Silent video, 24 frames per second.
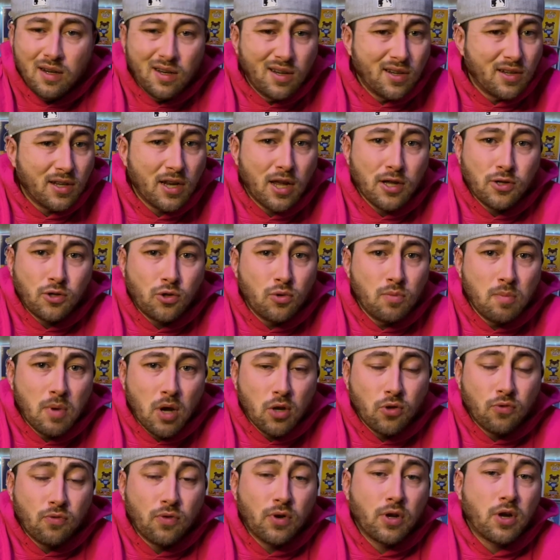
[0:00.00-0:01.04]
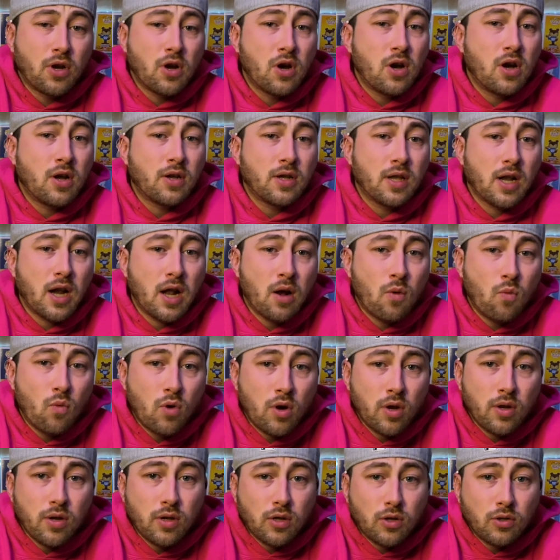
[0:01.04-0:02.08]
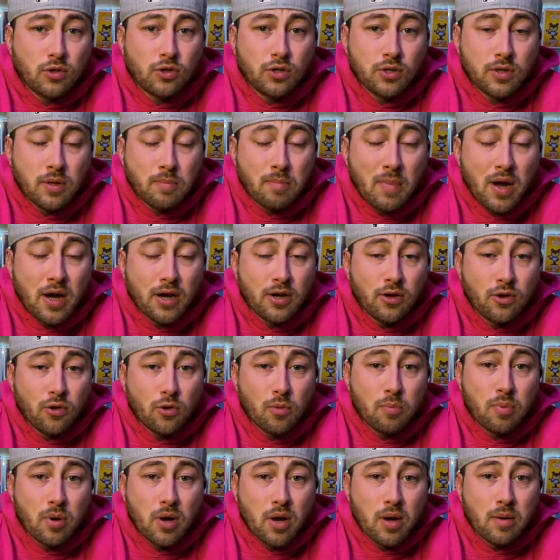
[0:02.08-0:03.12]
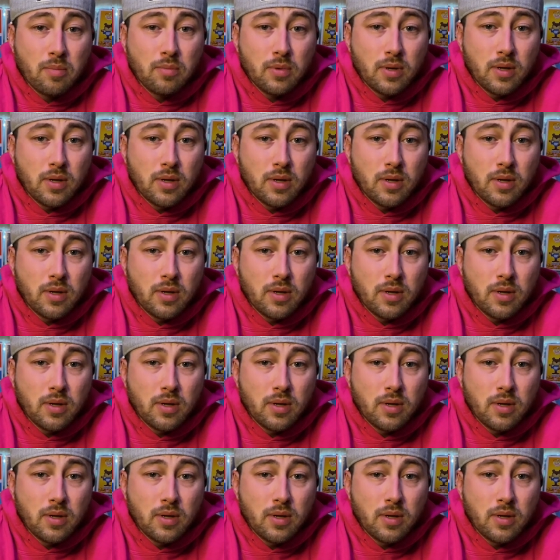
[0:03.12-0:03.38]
Not too much for the con that I want, just my hero pop.